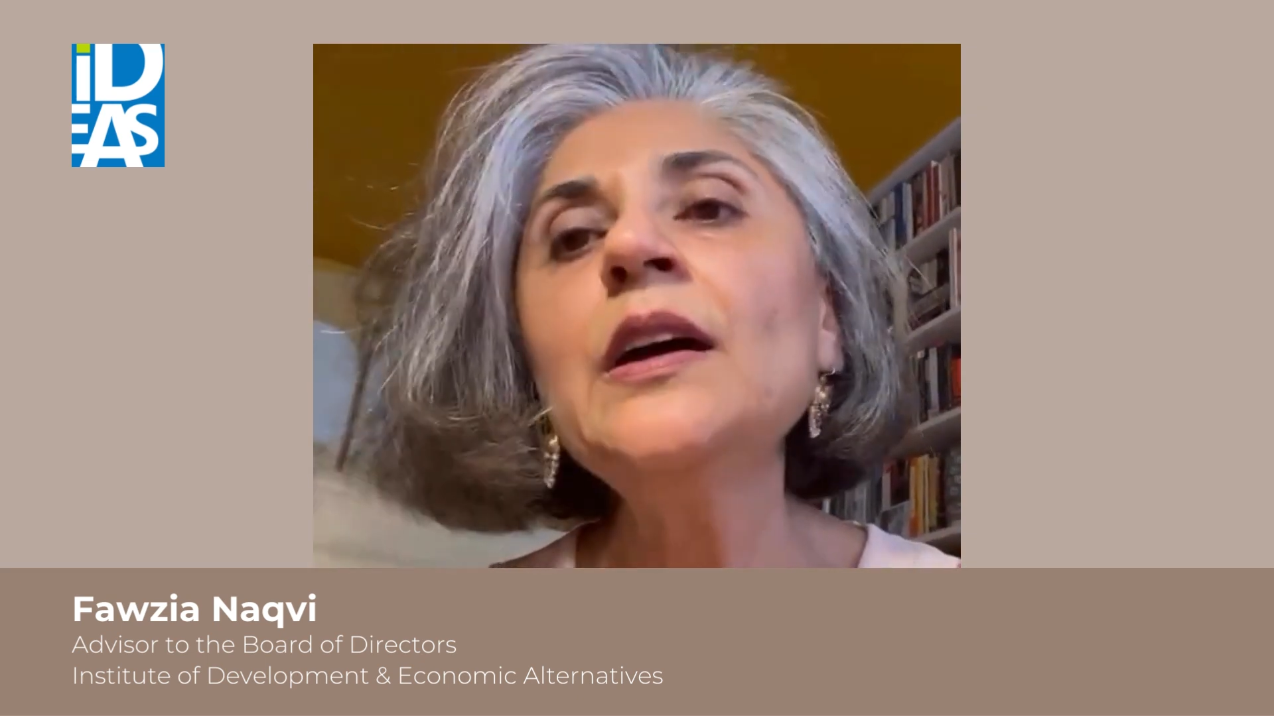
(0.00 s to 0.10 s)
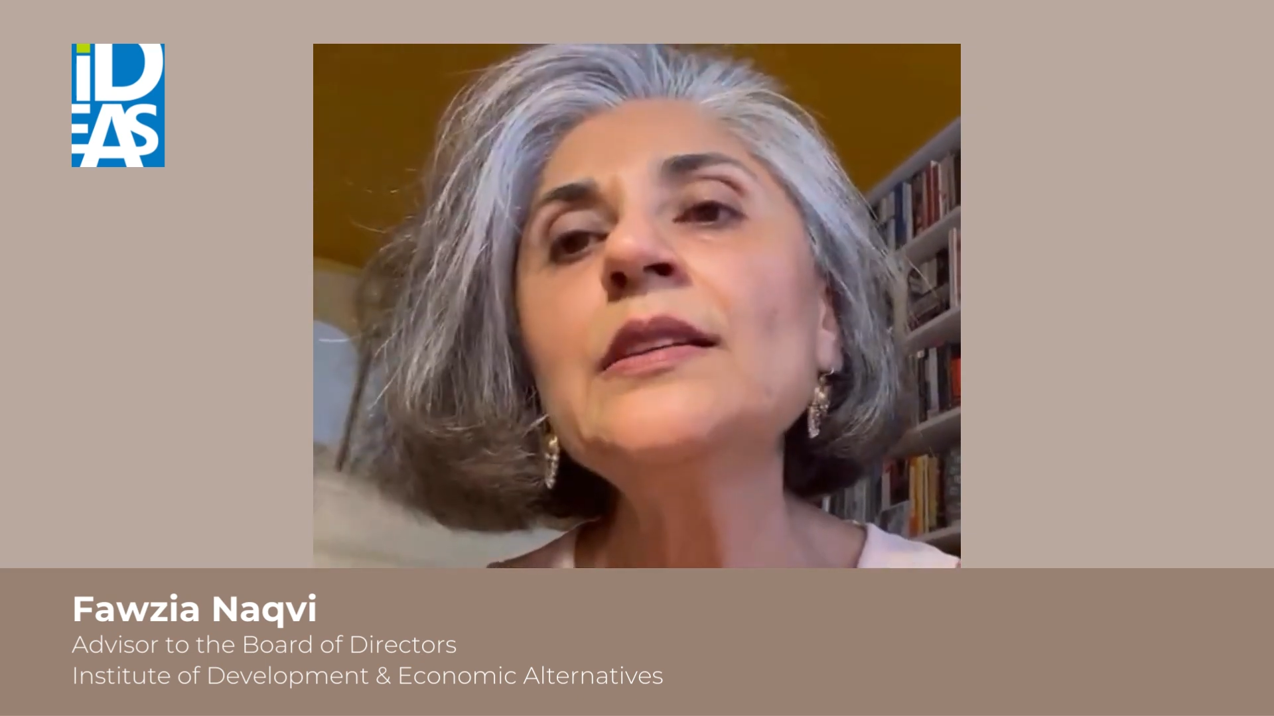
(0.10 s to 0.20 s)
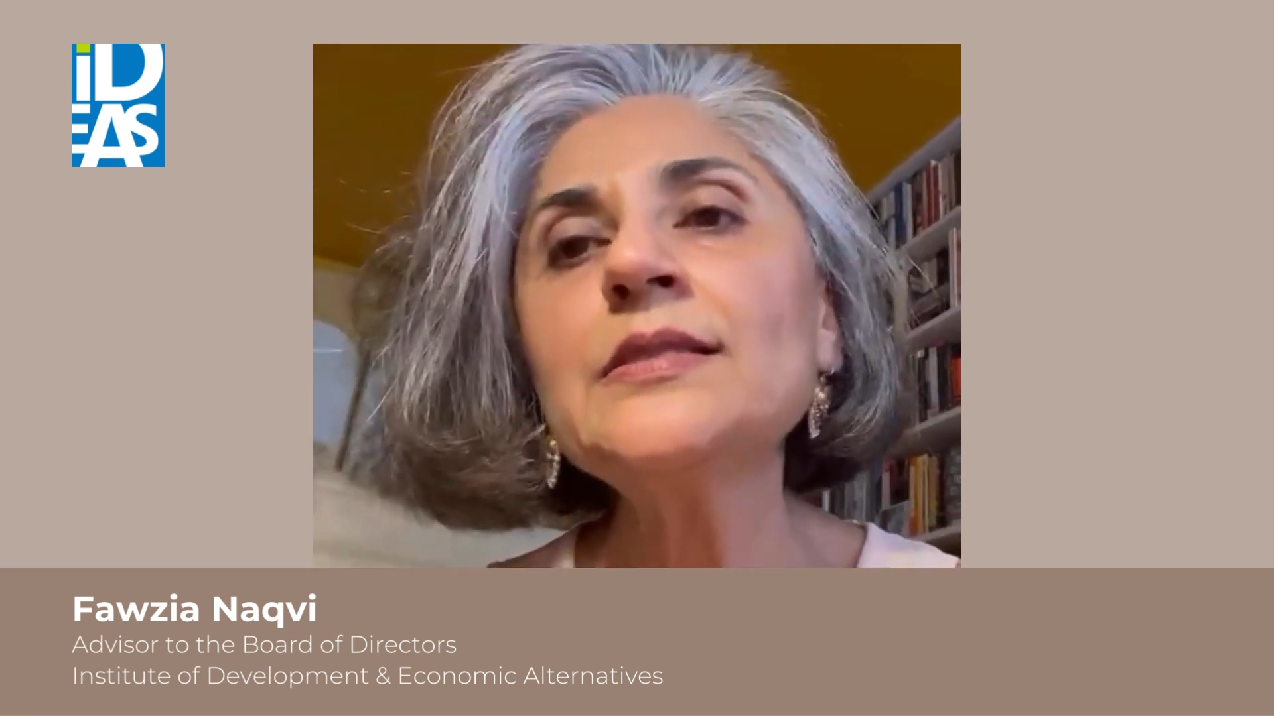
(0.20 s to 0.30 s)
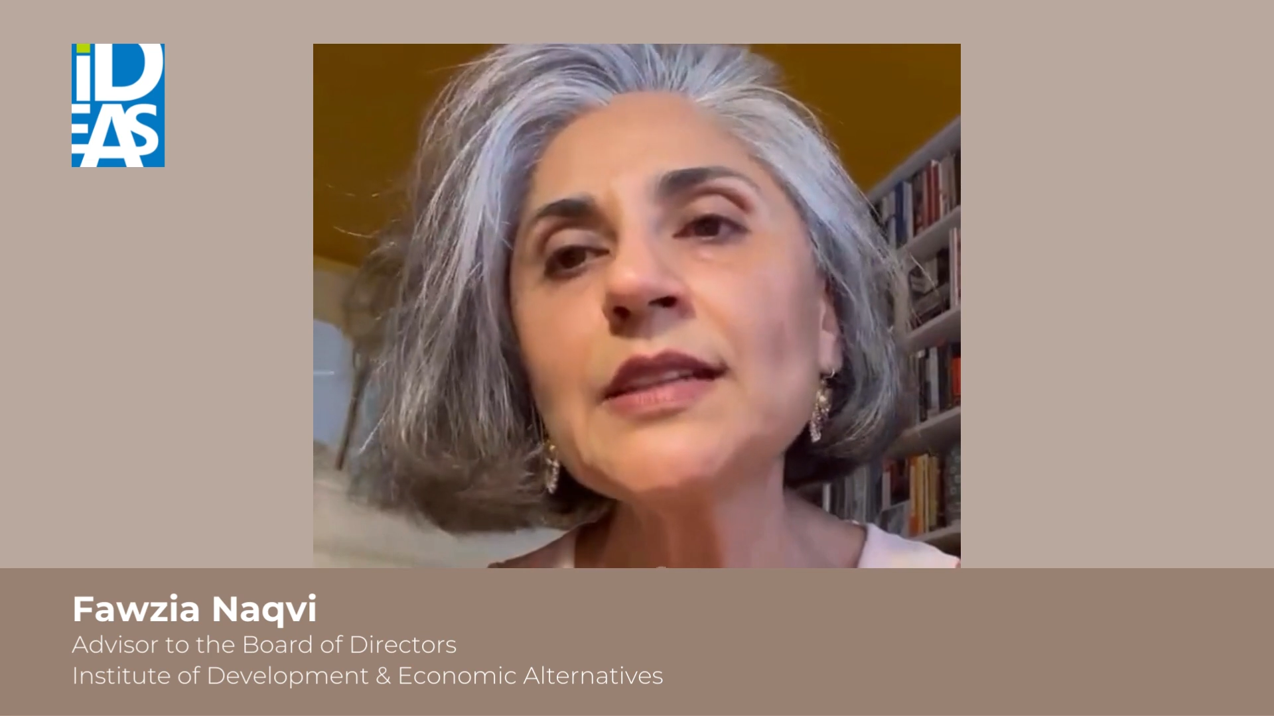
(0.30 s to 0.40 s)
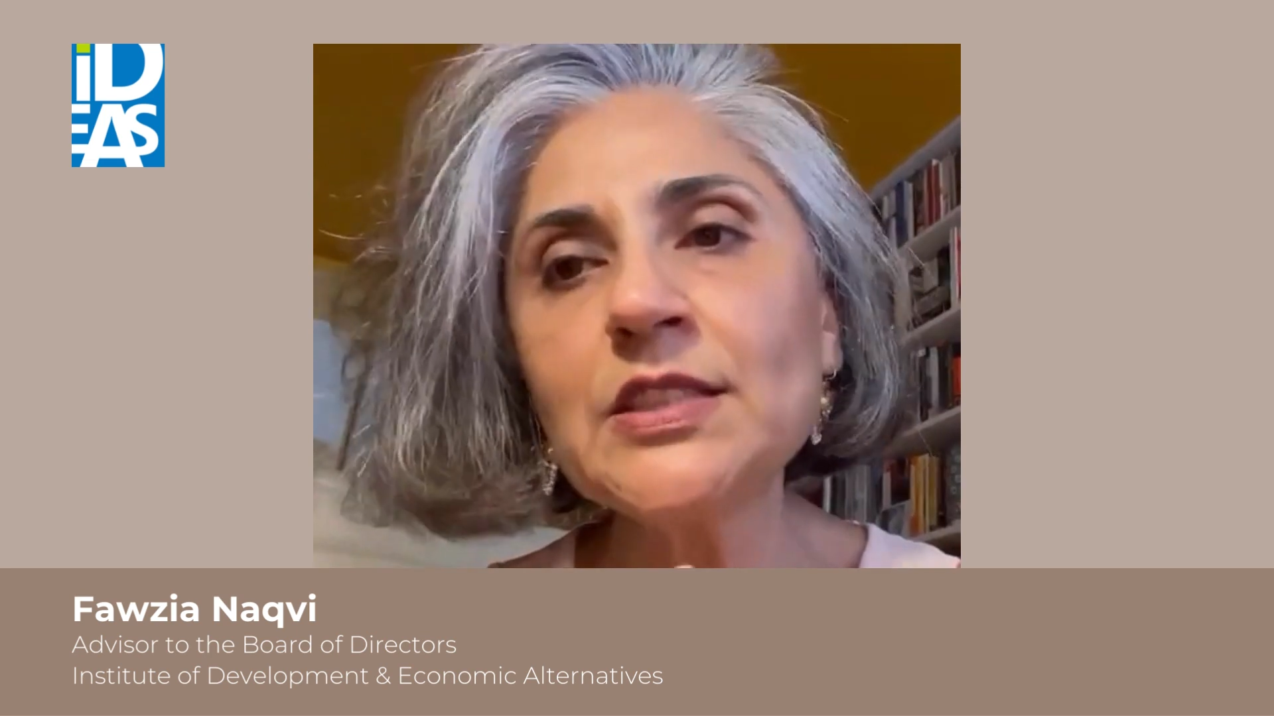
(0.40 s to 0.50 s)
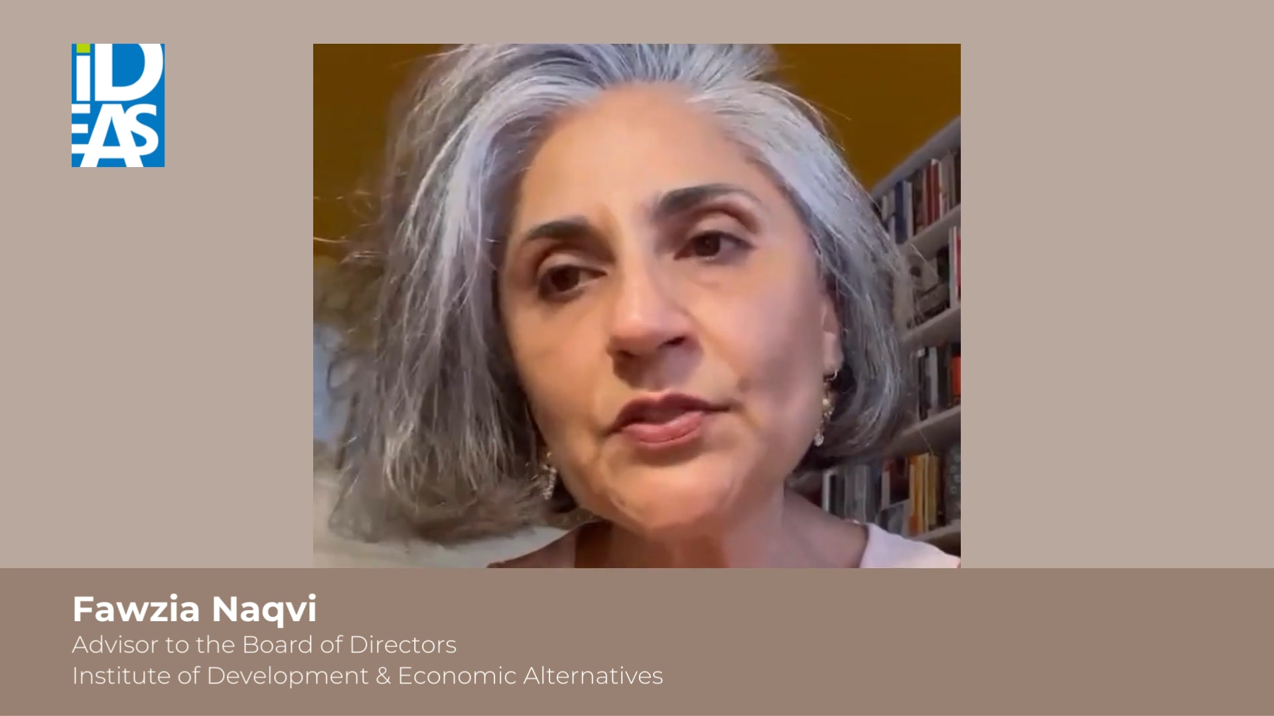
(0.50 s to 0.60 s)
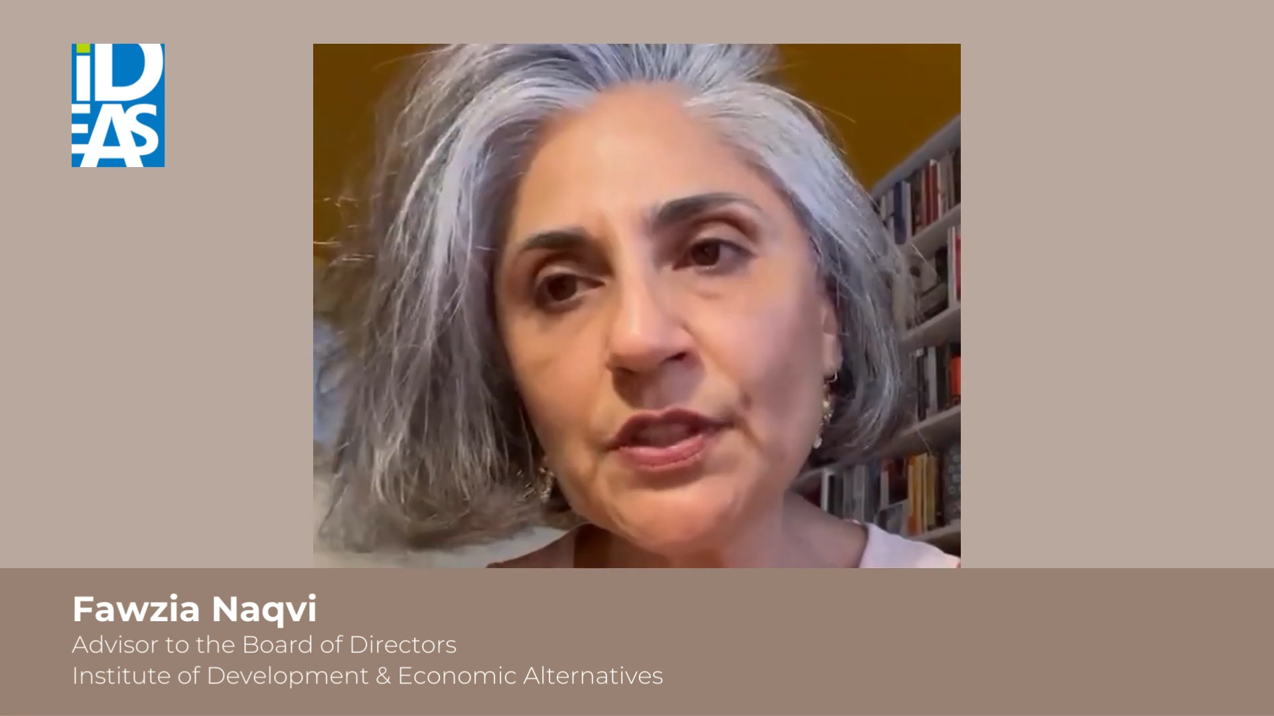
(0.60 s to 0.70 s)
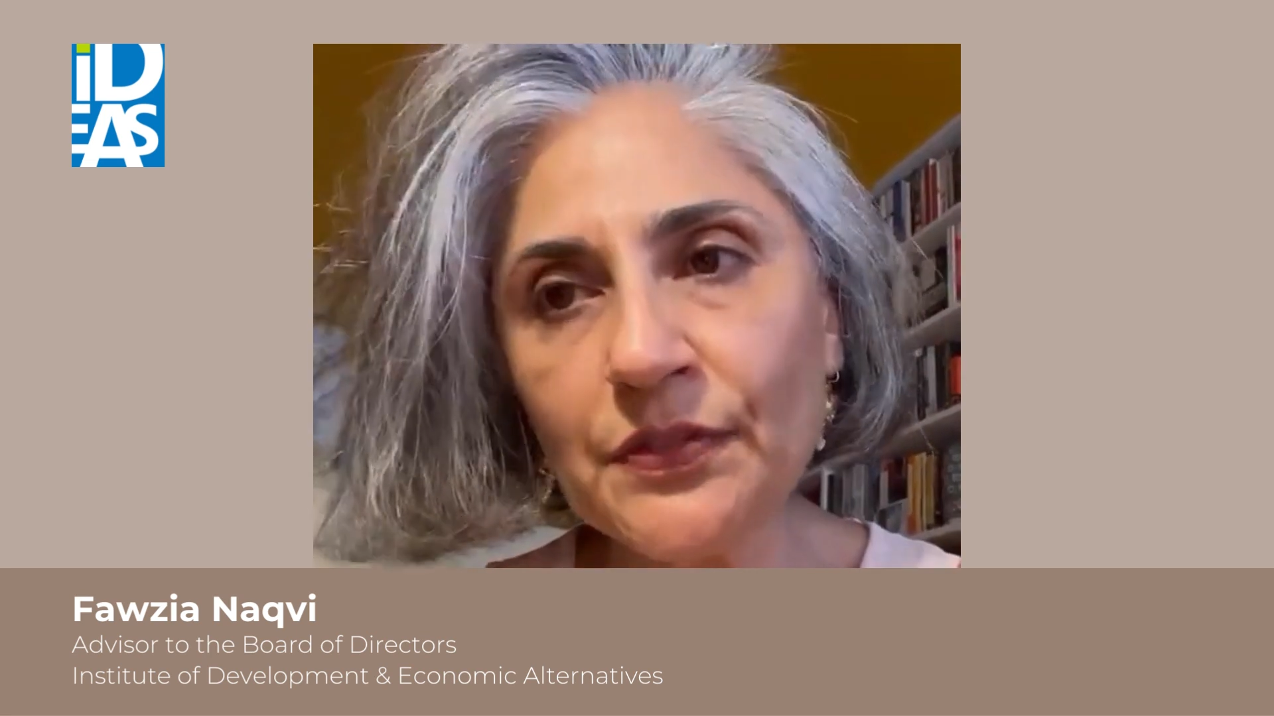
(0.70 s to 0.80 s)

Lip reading: the stage of